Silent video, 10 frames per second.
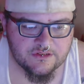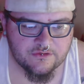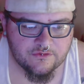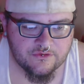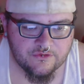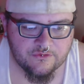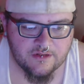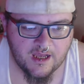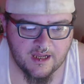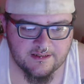A large
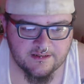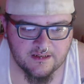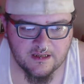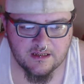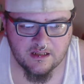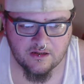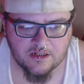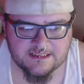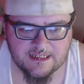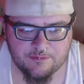sample of British
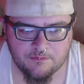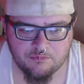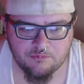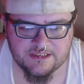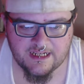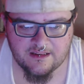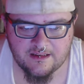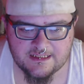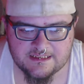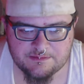adolescent participants.
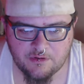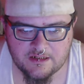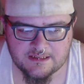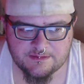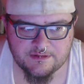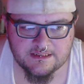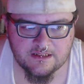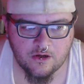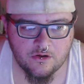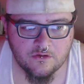Oh, the Royal Society, that
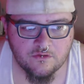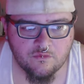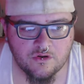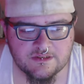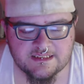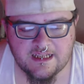makes sense.